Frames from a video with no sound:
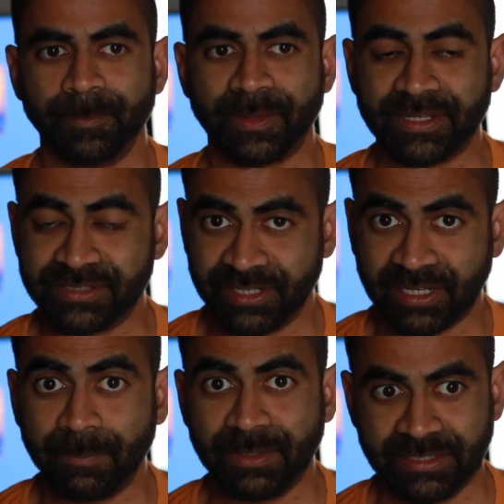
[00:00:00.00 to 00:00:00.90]
Because in
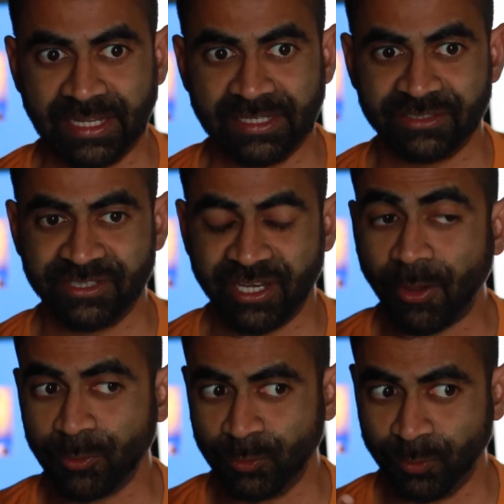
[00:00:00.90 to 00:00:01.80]
coming days,
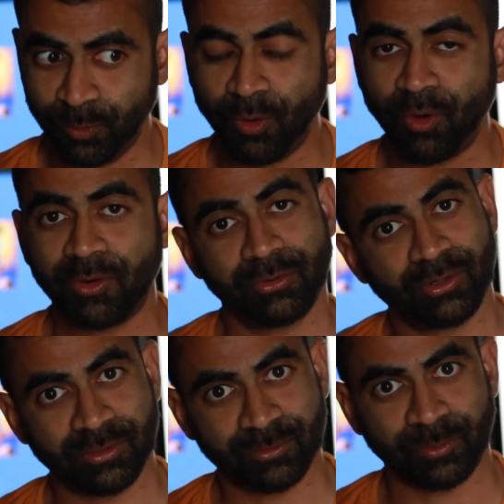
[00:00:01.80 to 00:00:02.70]
now you know how to
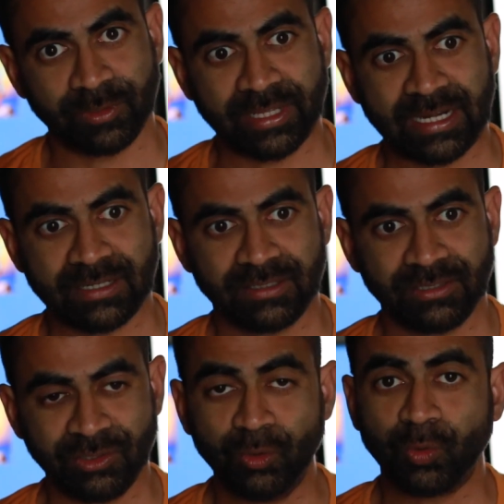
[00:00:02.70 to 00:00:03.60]
control that.
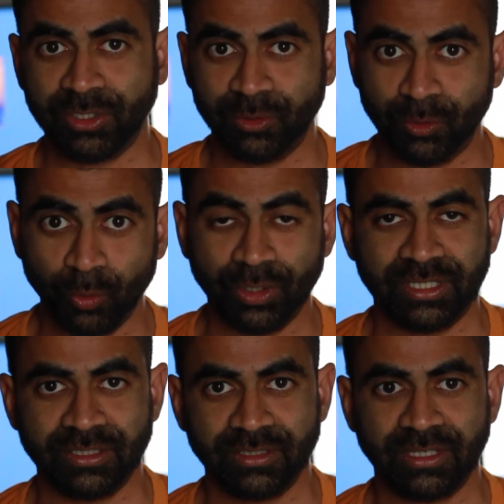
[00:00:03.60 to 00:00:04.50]
You can do it.
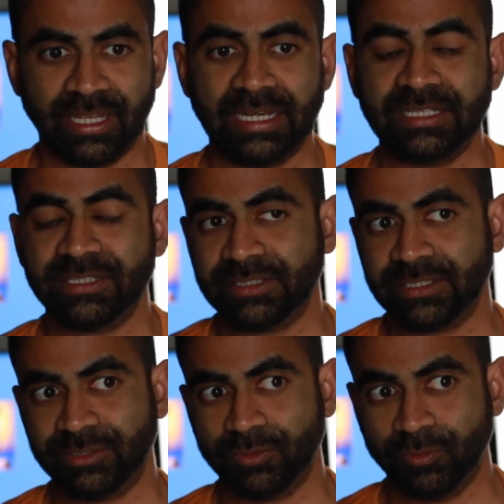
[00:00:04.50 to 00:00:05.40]
Anything
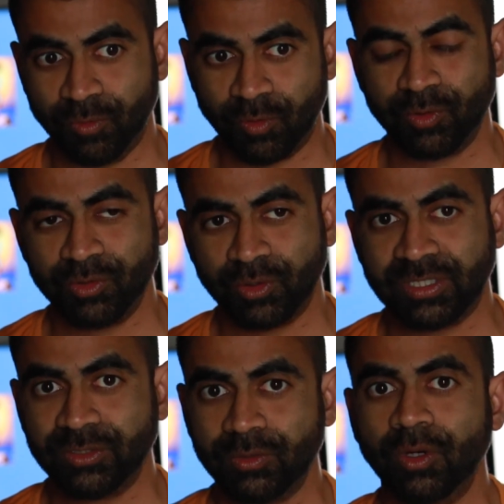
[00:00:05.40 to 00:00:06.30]
that you know you
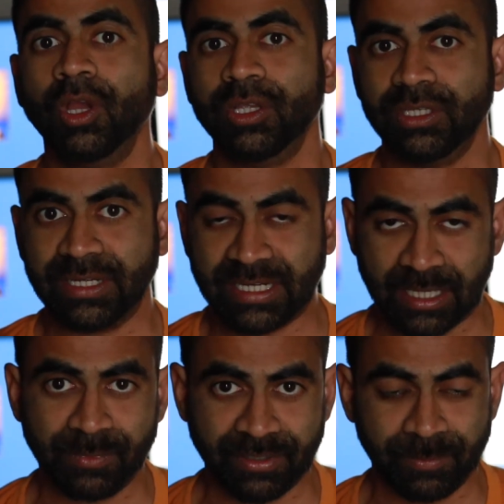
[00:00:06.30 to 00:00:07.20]
can do
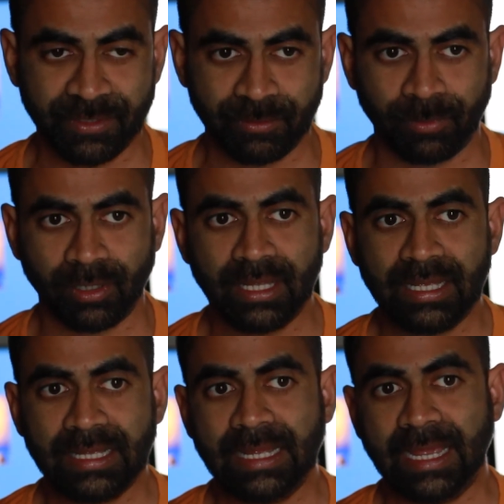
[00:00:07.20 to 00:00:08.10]
can be repeatable.
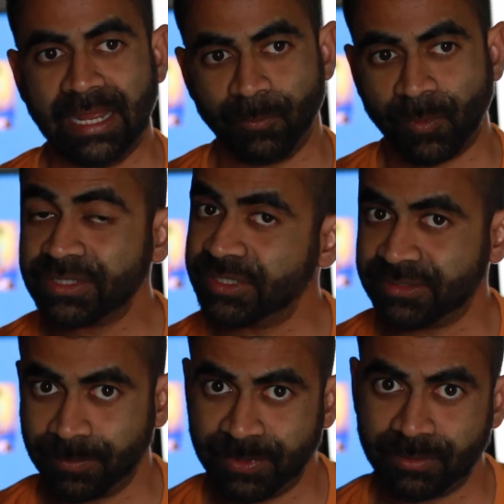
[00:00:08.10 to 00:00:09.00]
And once it's
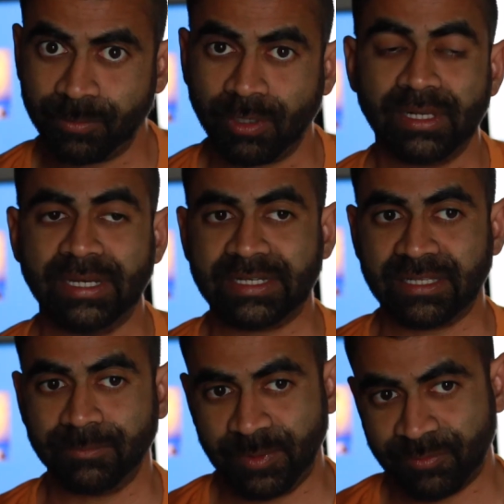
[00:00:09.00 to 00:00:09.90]
repeatable, it
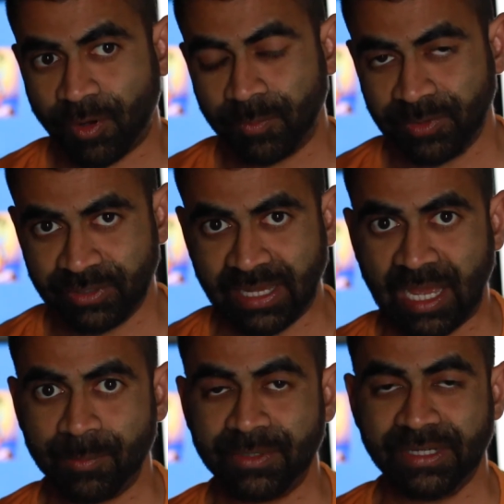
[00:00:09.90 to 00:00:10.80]
can be formed into
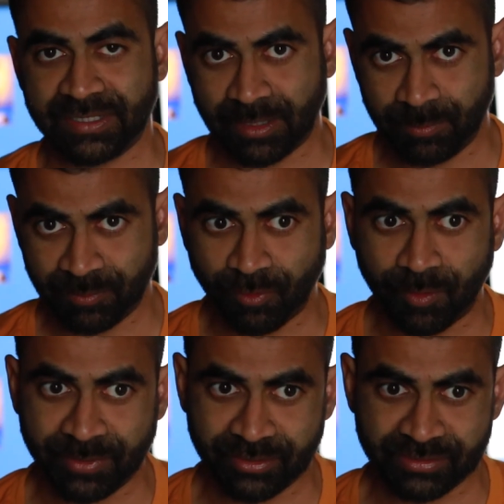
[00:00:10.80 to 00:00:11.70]
habit. It can be
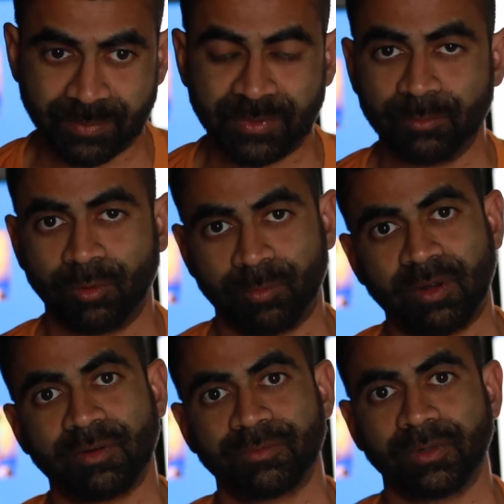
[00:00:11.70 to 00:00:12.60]
formed into something more
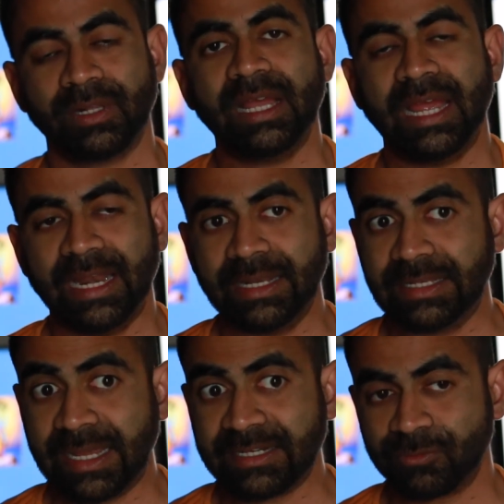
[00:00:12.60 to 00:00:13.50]
powerful. And
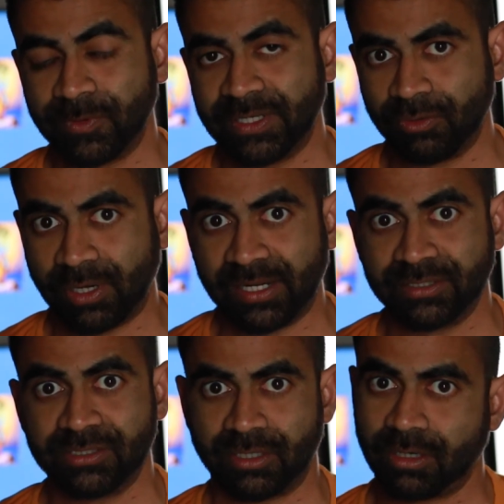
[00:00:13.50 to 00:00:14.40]
that's when your
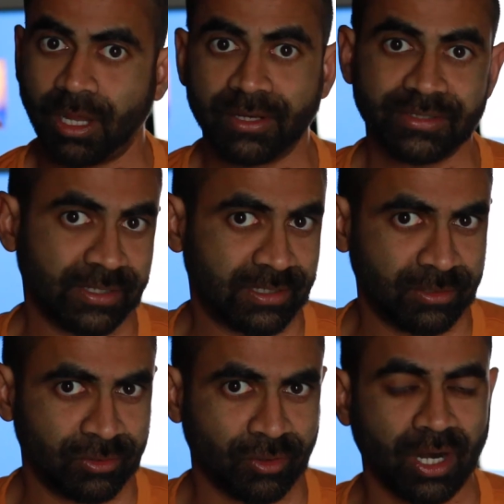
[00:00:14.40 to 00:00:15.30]
energies are constantly
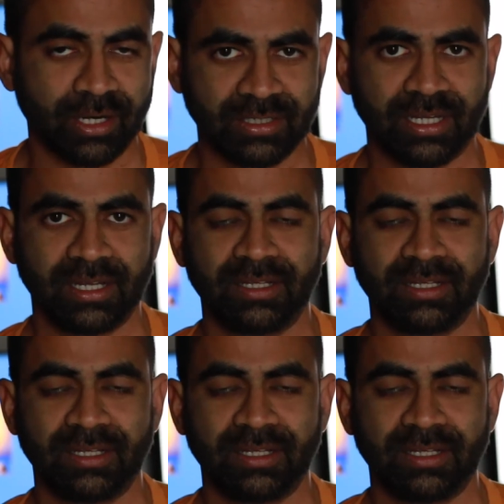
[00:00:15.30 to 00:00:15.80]
in your Agnya.